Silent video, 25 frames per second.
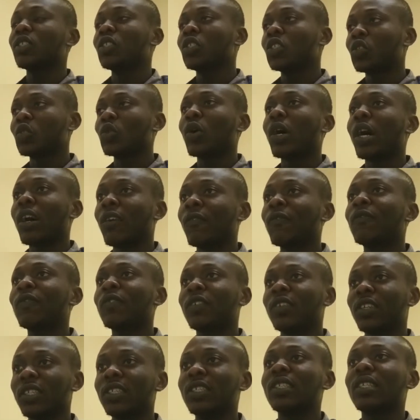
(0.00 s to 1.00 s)
you need to have
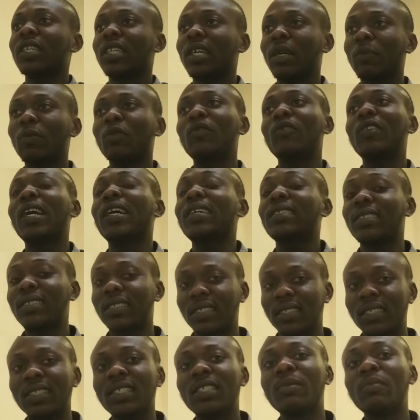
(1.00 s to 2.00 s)
credit and above that
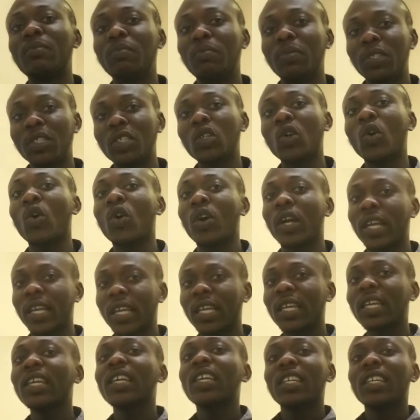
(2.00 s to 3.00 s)
C, B, or A